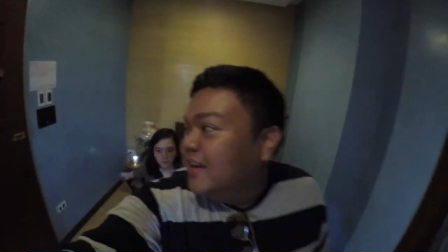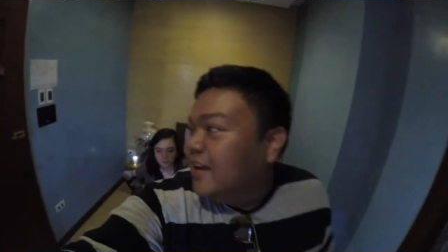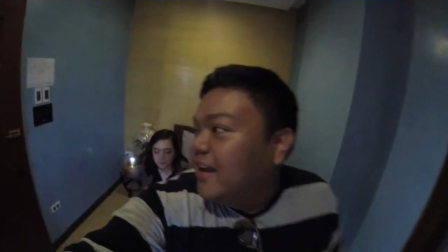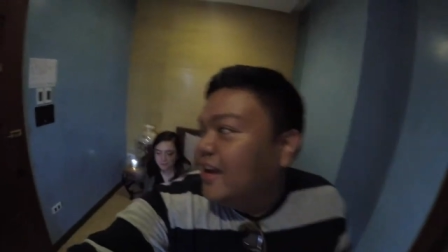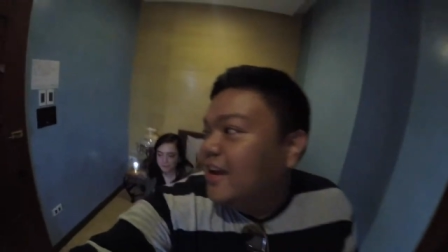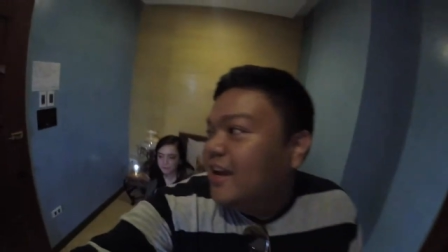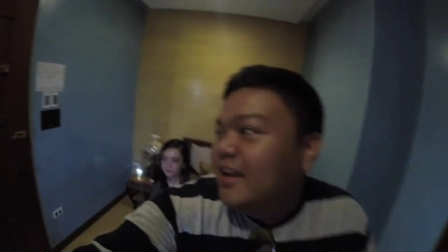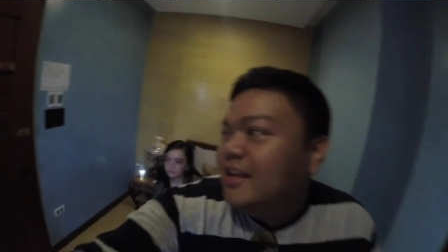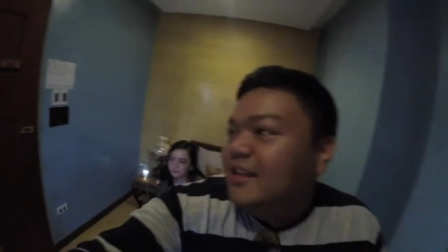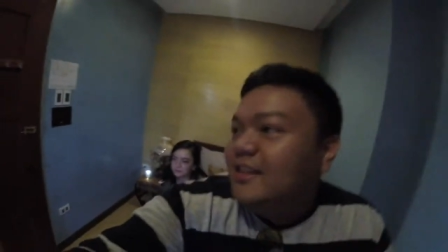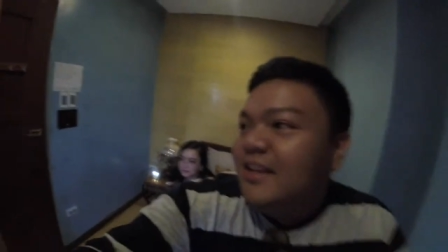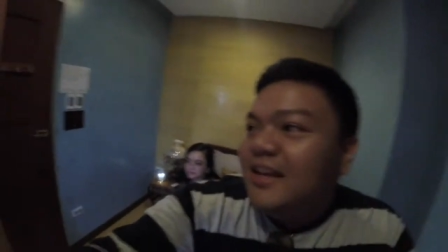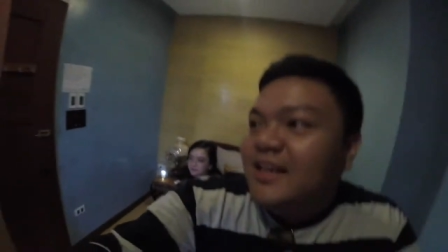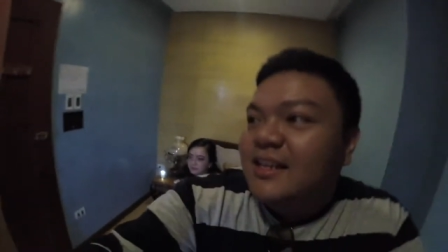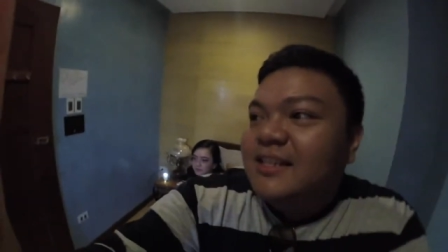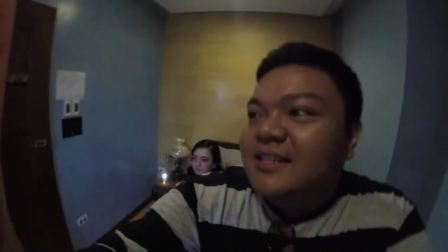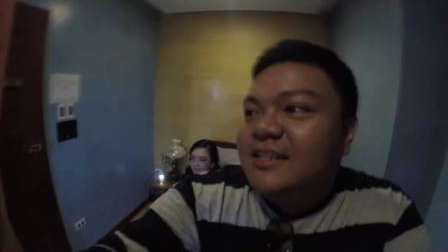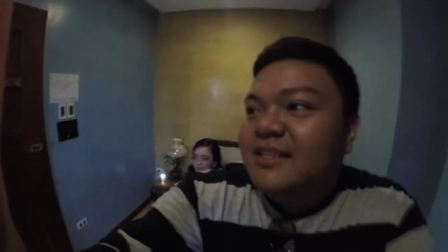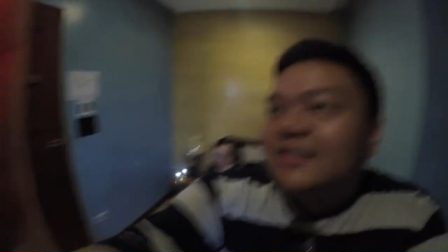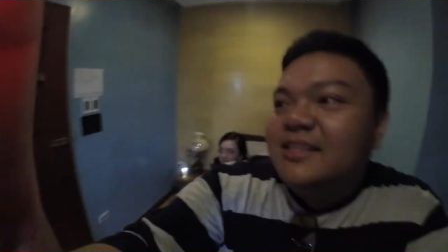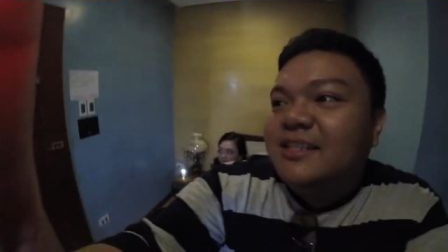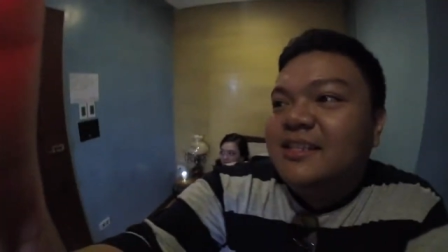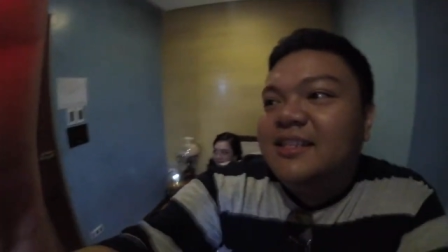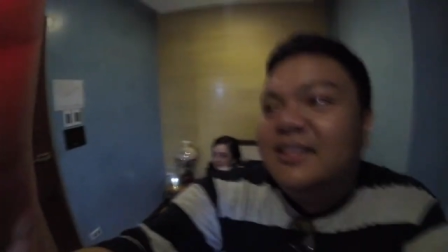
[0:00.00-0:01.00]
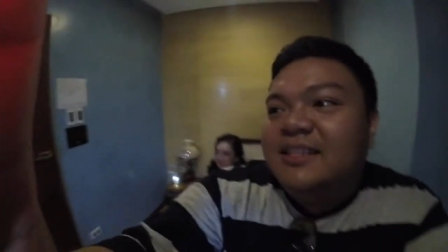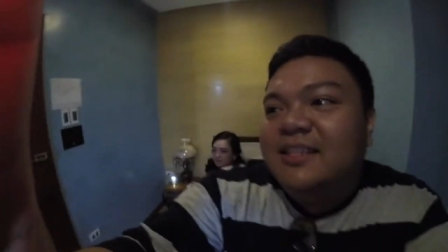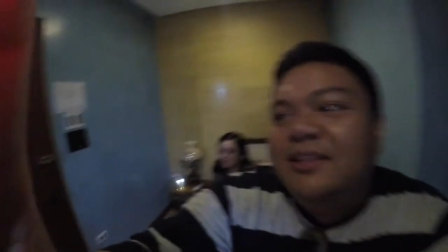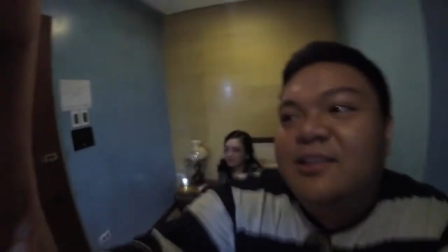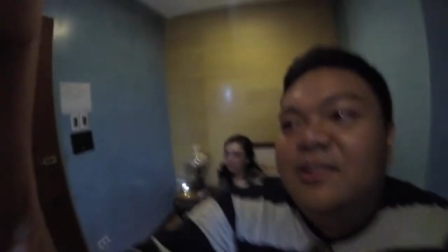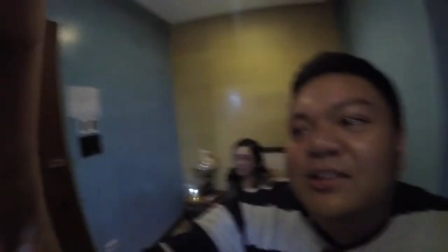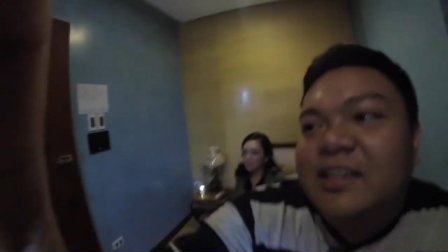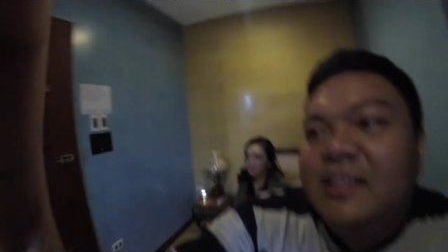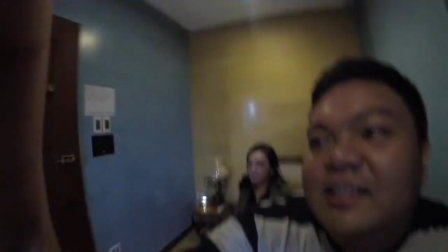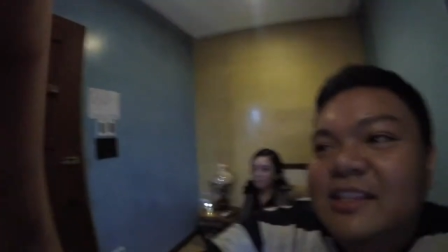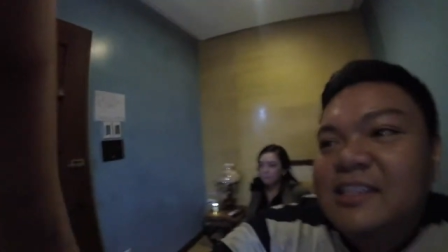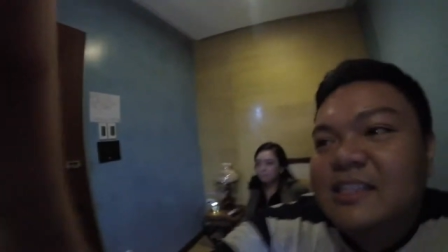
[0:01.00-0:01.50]
And yes,
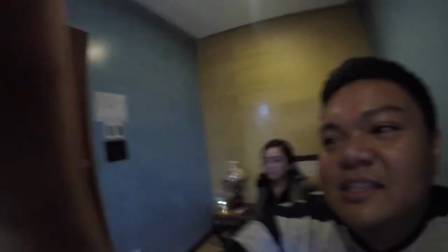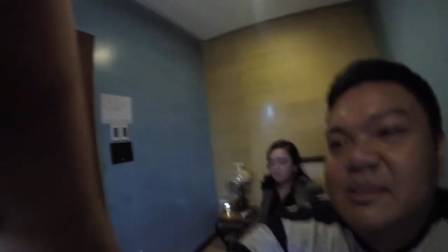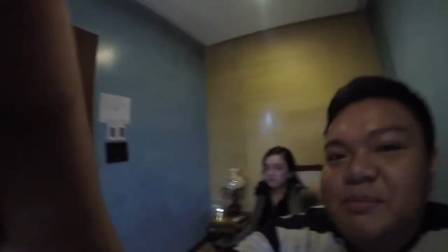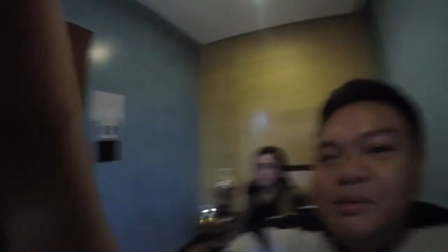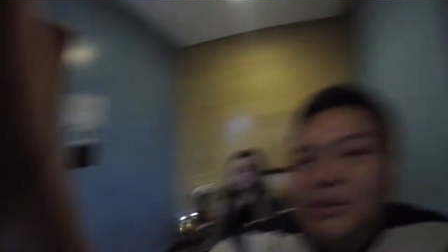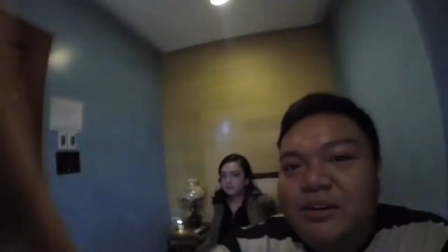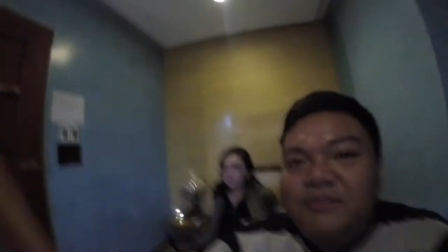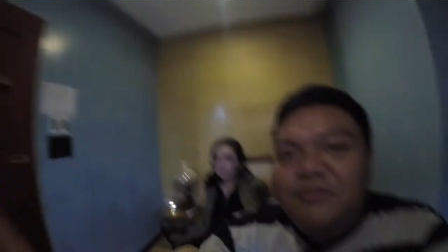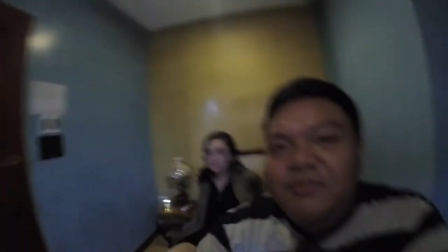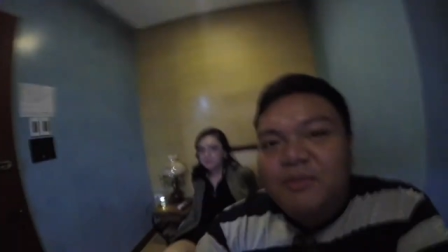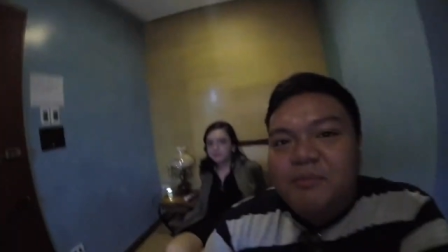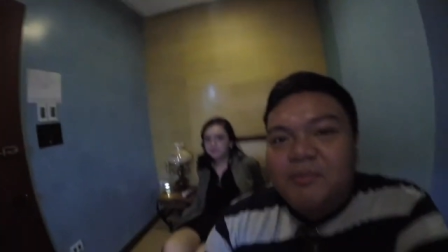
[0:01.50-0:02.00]
look at this beautiful